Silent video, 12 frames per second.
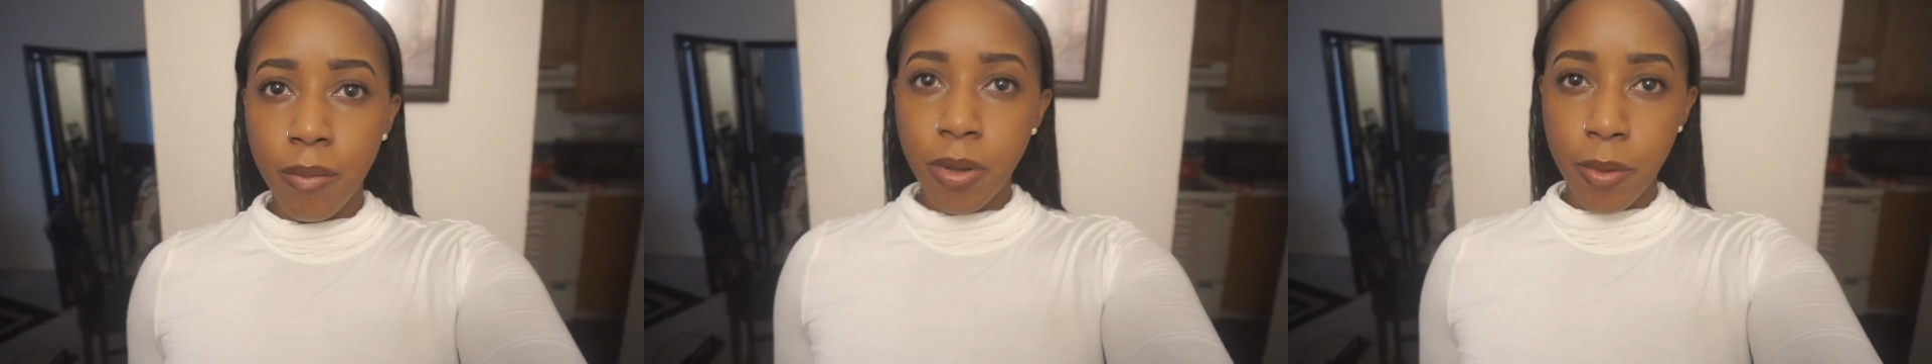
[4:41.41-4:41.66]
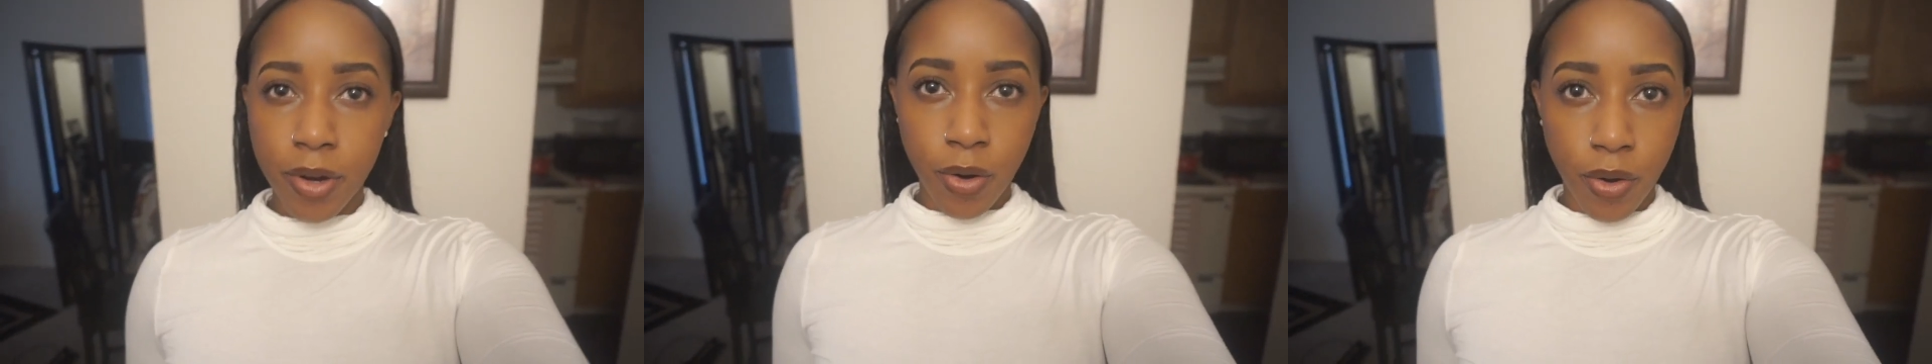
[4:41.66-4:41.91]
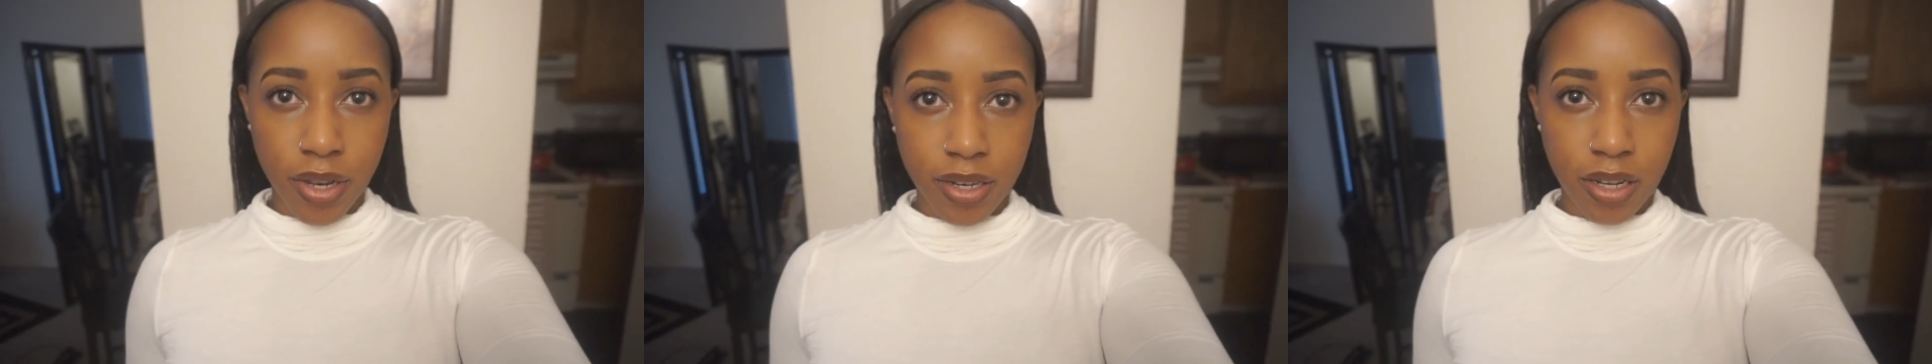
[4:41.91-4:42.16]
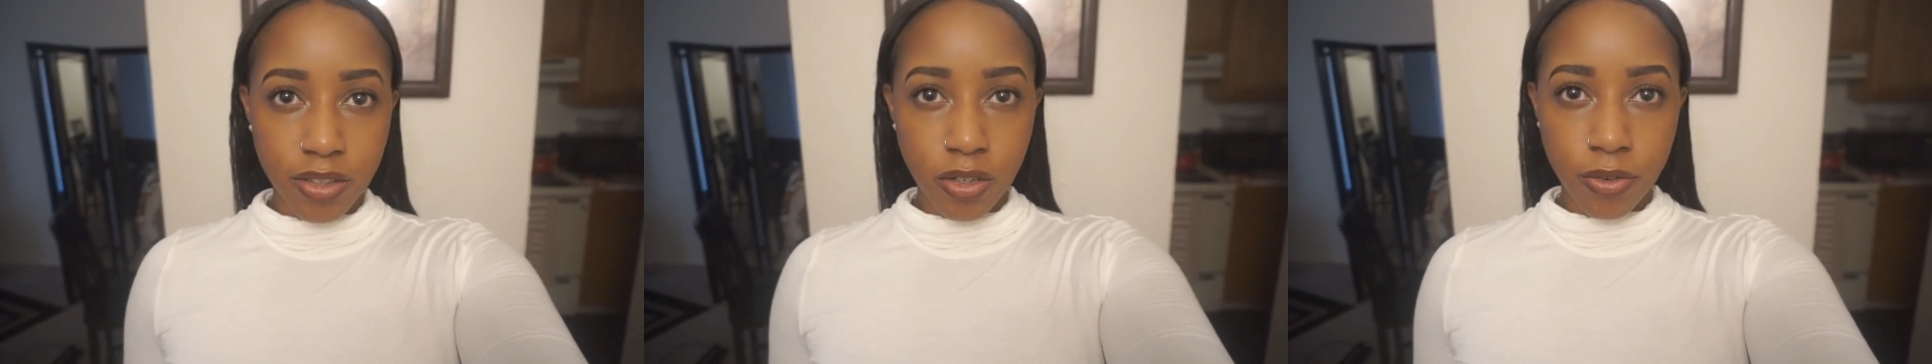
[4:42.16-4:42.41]
and people are going
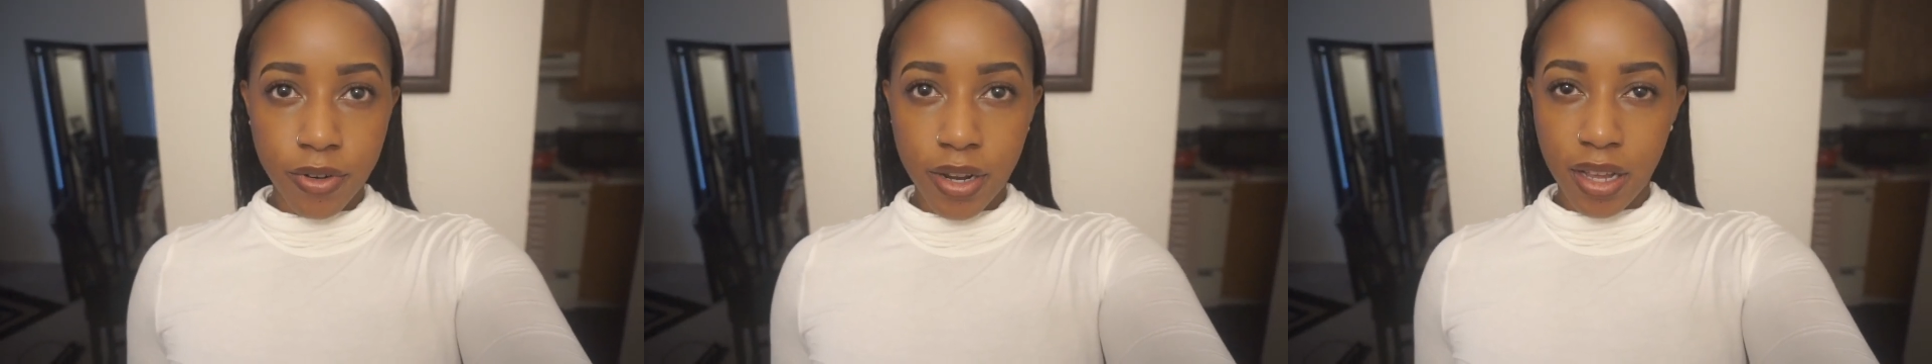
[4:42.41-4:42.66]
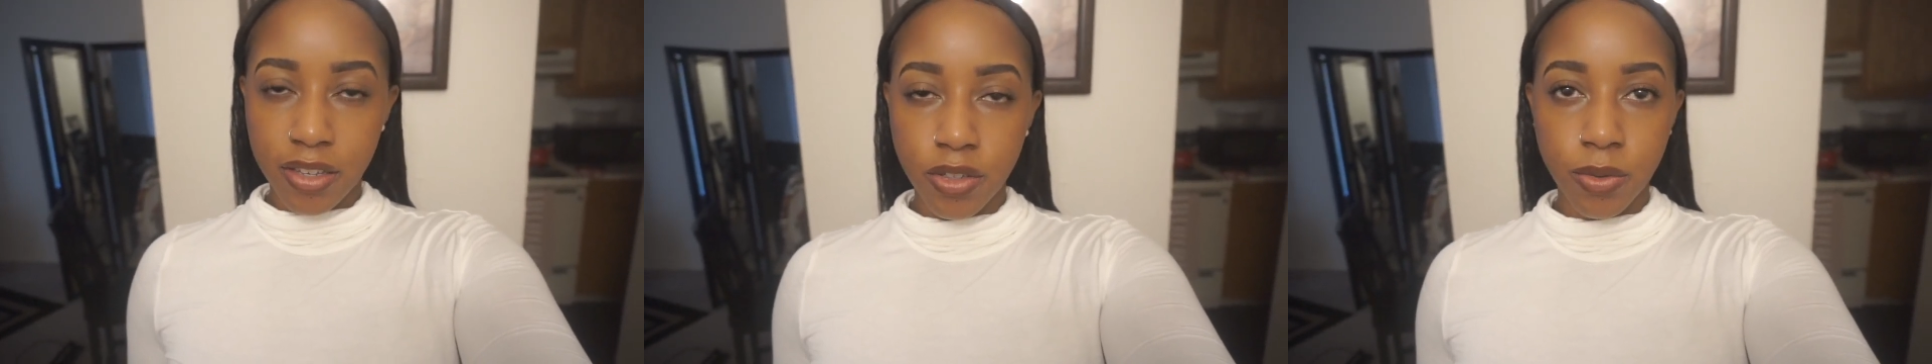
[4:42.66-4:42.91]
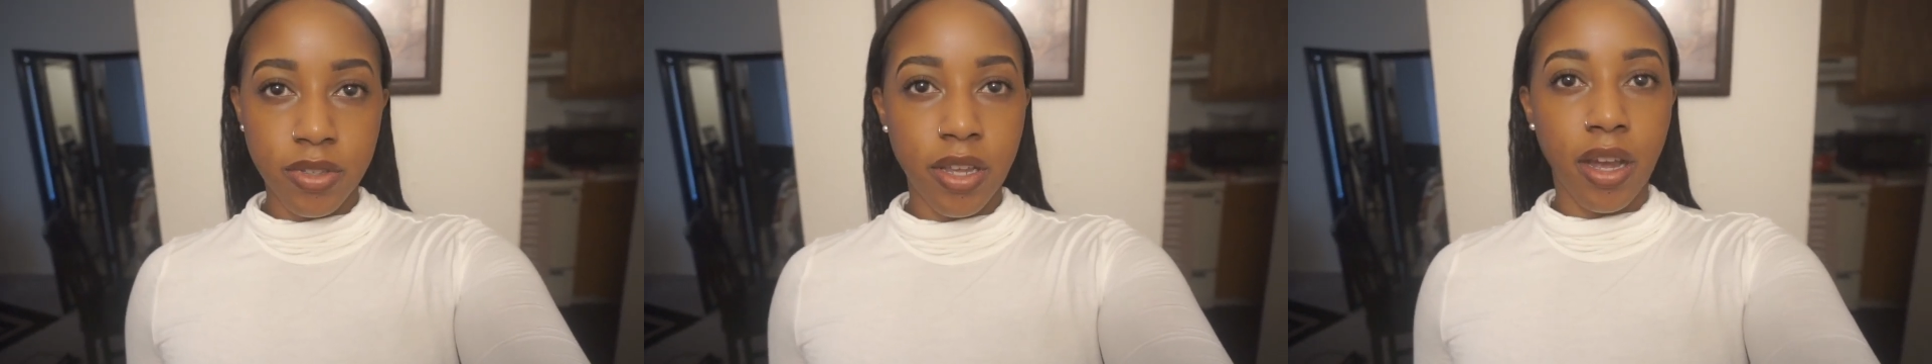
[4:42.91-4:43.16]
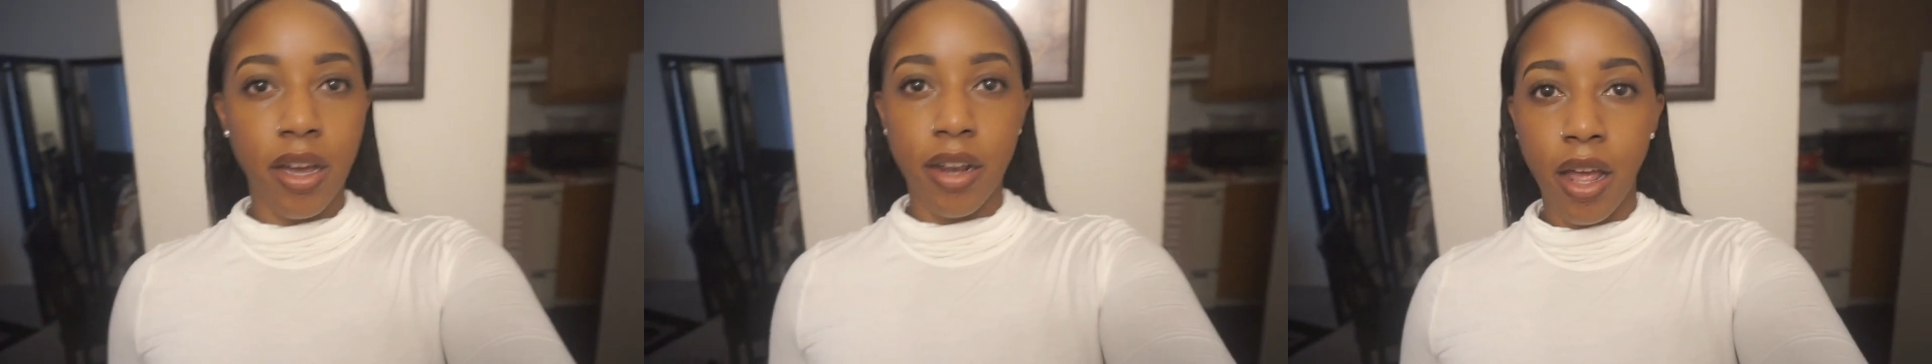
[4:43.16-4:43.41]
nuts over it. I guess there was
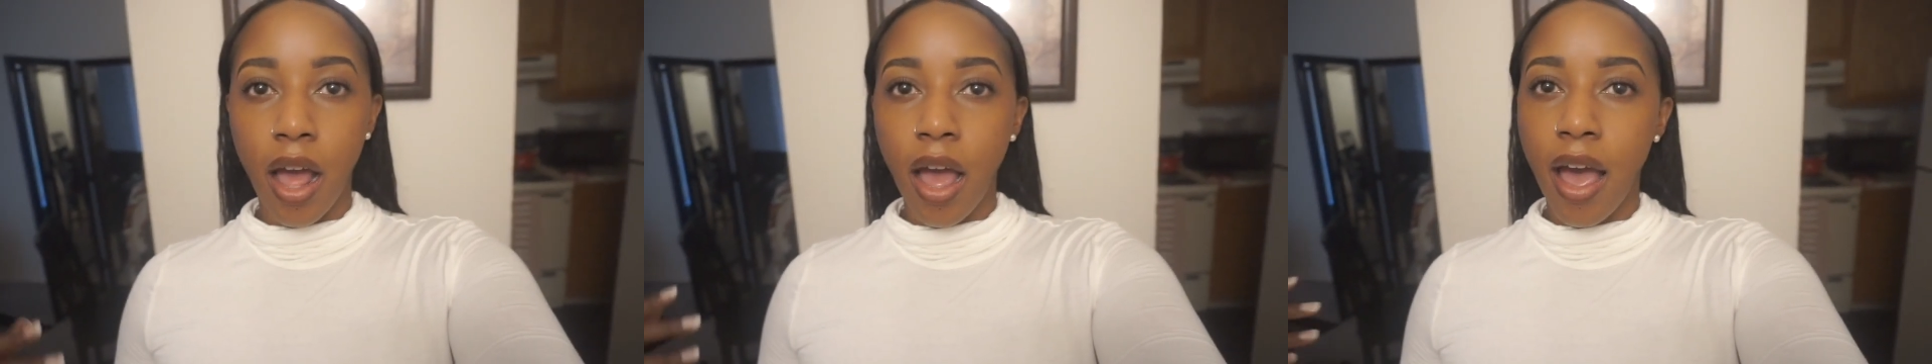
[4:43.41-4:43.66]
like an